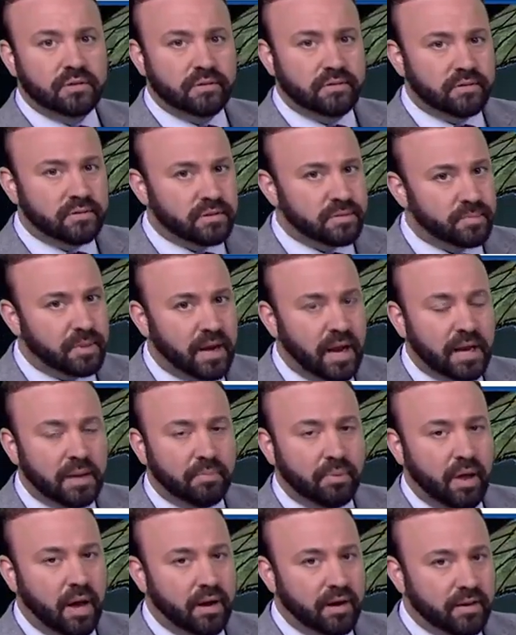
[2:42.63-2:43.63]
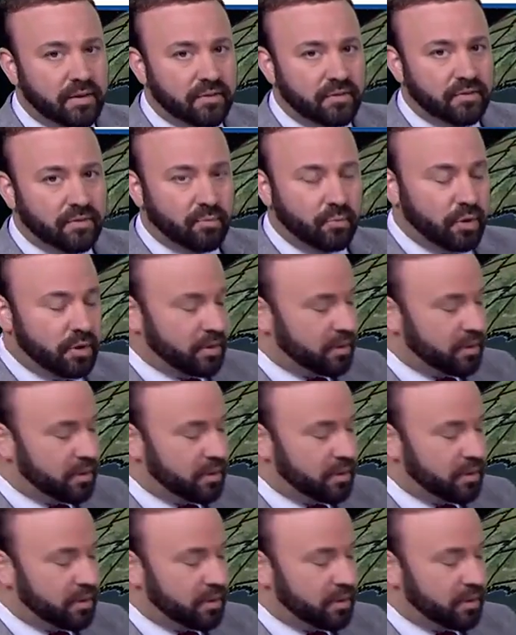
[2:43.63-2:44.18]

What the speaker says: A spaghetti plot is one of